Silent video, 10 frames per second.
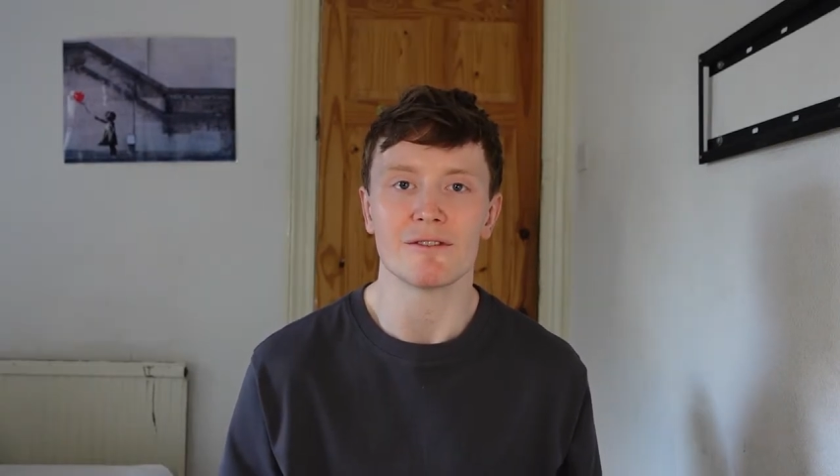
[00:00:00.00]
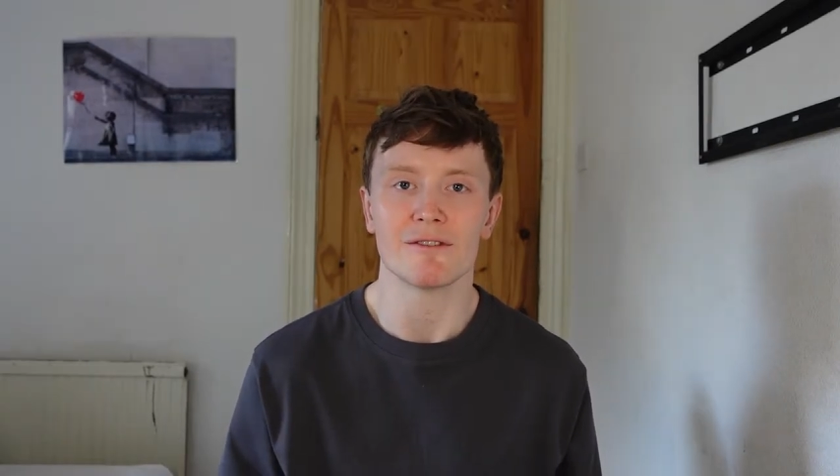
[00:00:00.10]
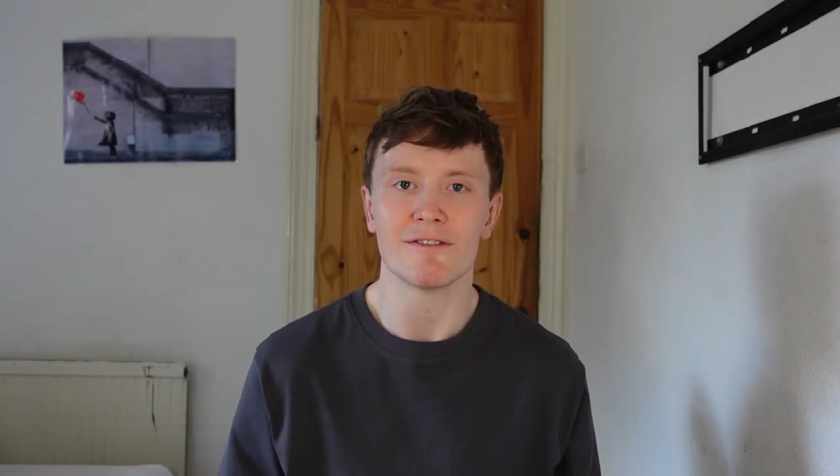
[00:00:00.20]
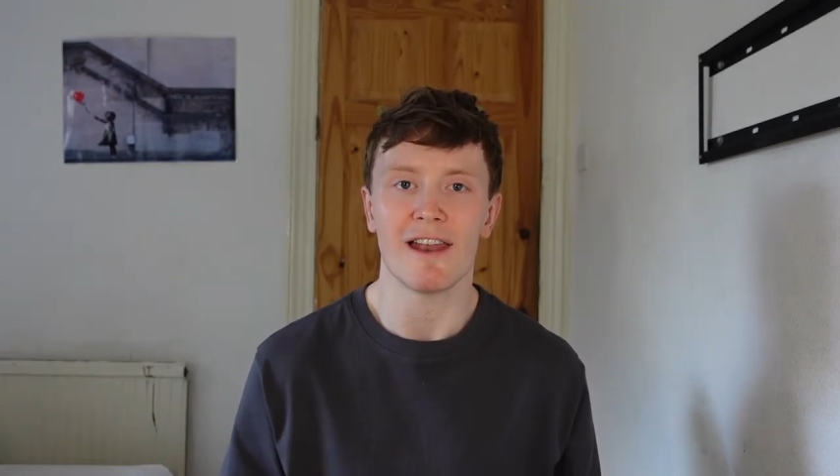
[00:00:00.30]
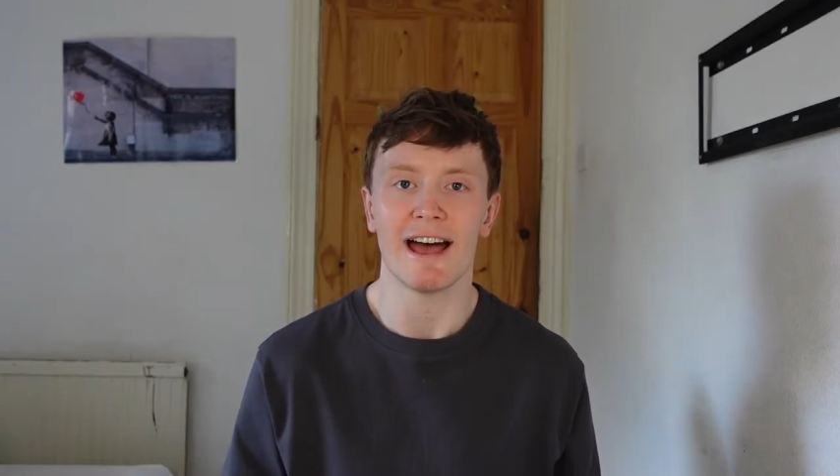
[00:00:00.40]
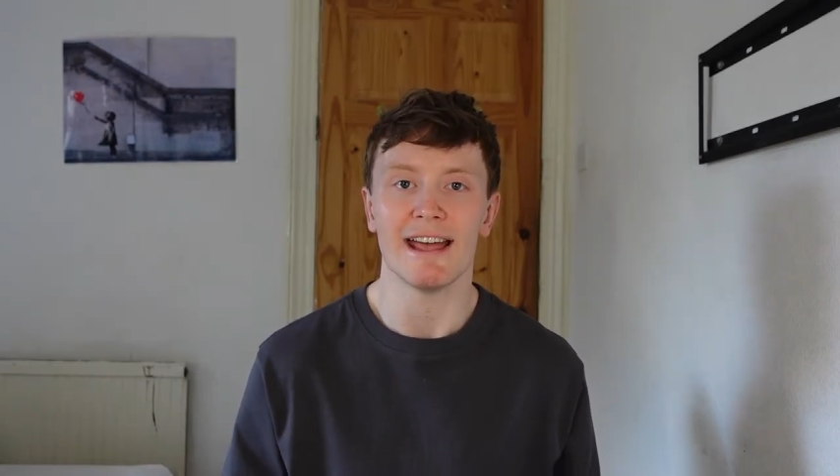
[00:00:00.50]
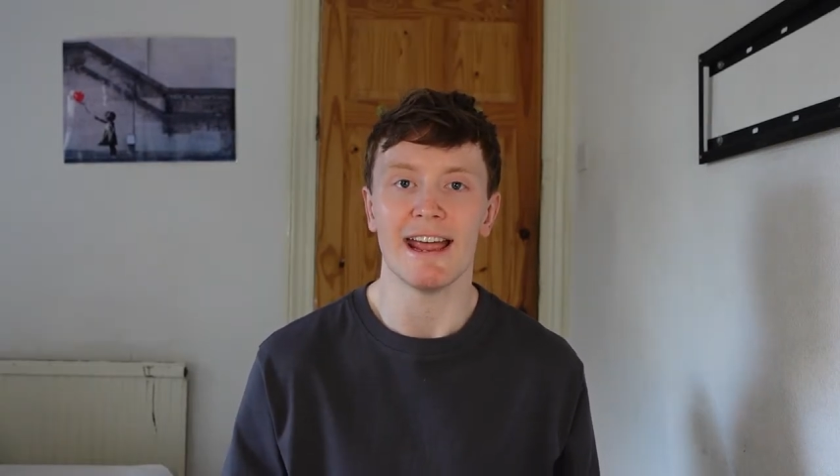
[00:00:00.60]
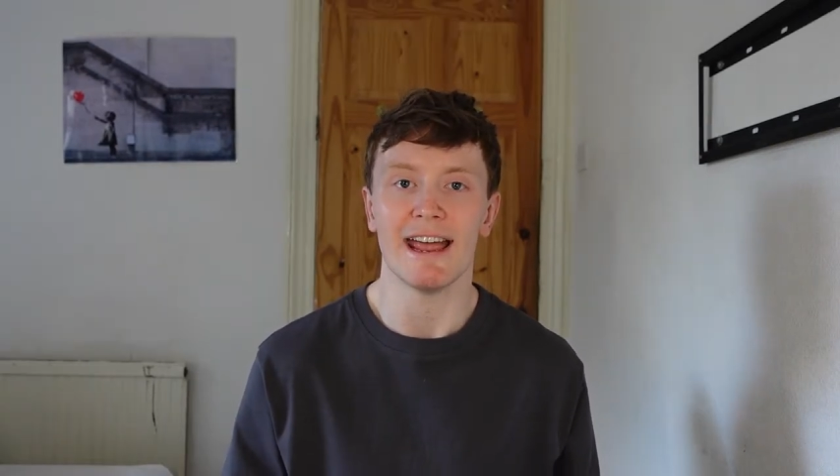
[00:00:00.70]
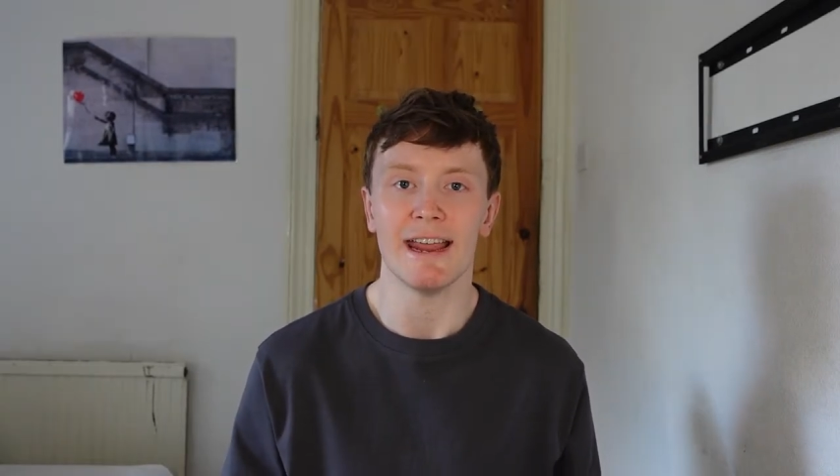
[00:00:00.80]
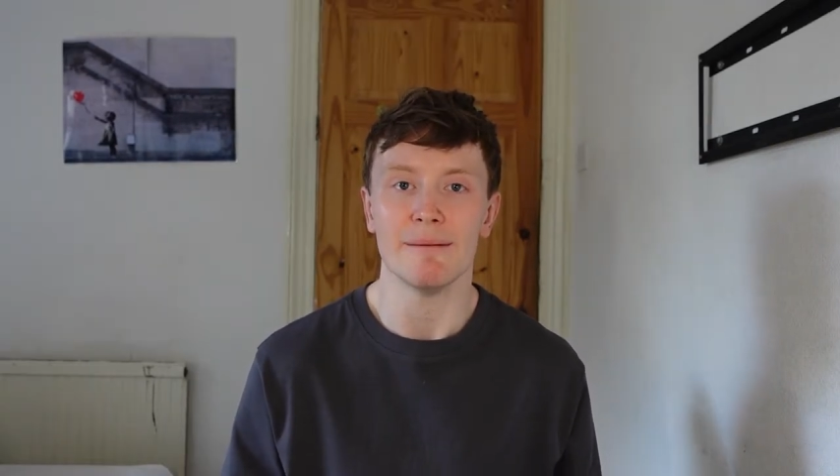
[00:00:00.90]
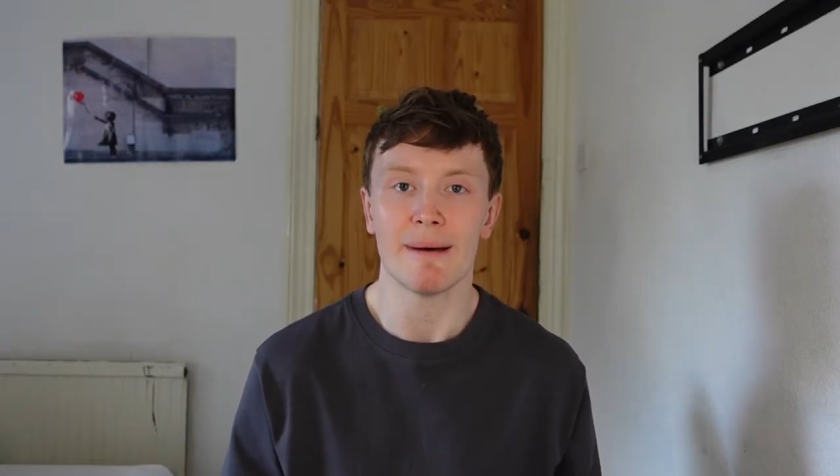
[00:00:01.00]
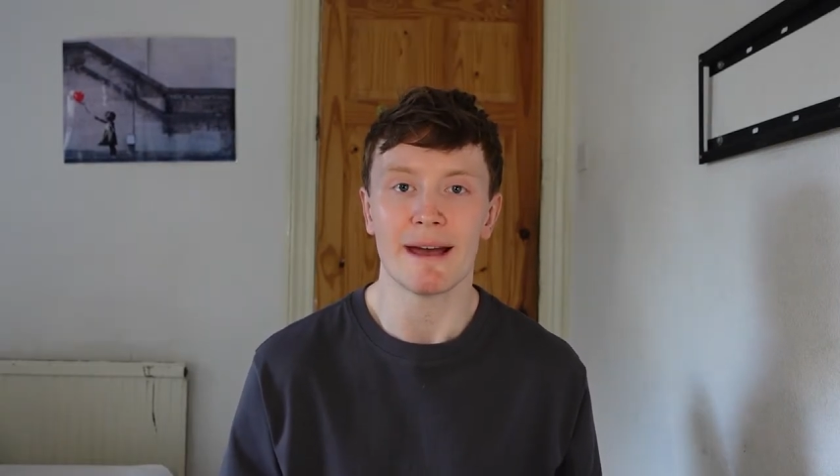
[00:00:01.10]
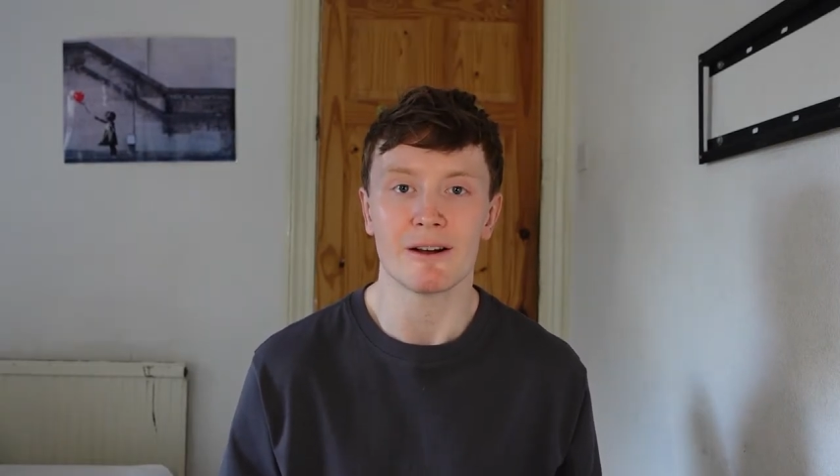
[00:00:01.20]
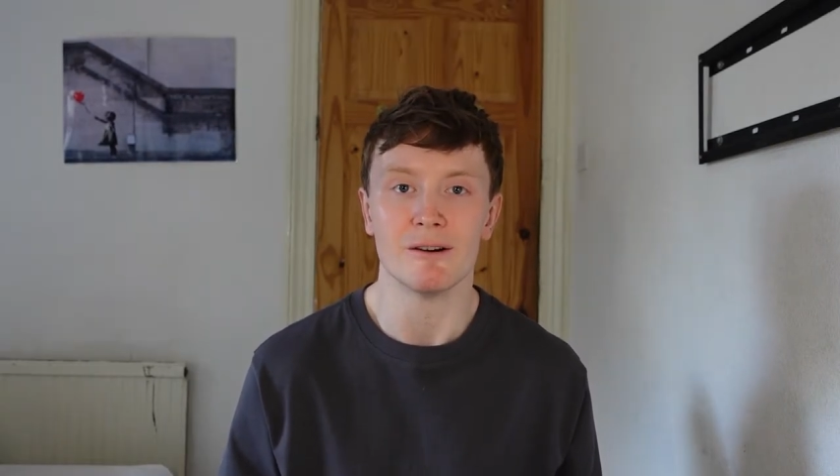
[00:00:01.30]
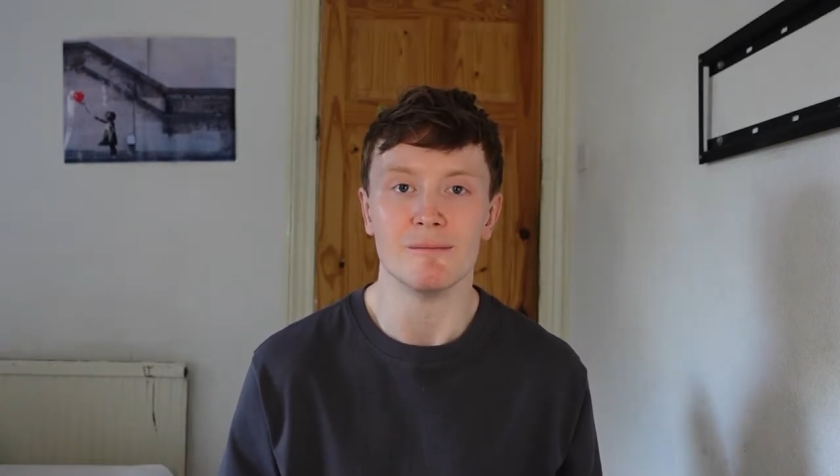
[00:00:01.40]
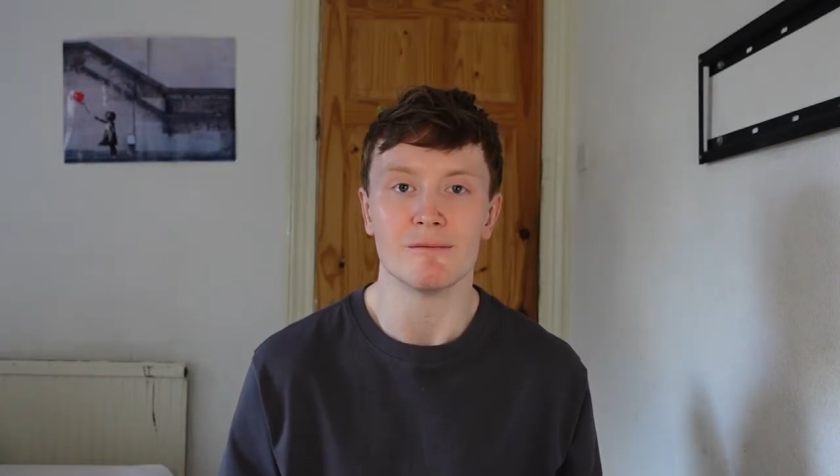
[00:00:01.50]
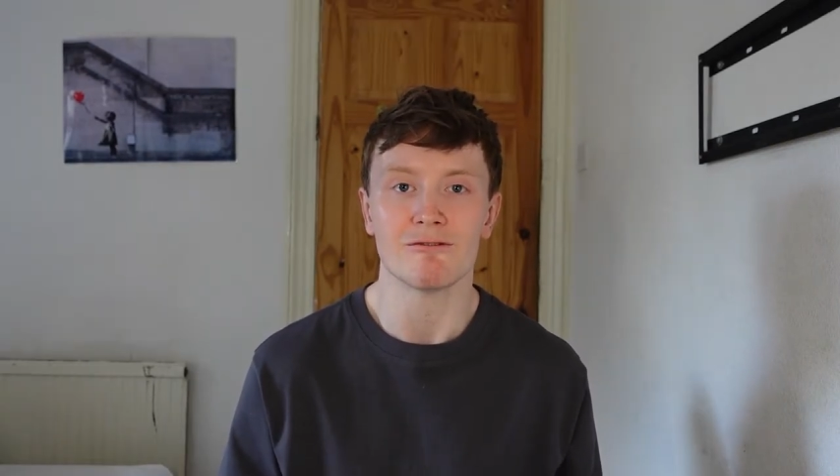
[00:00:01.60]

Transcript: for a flat in Peckham,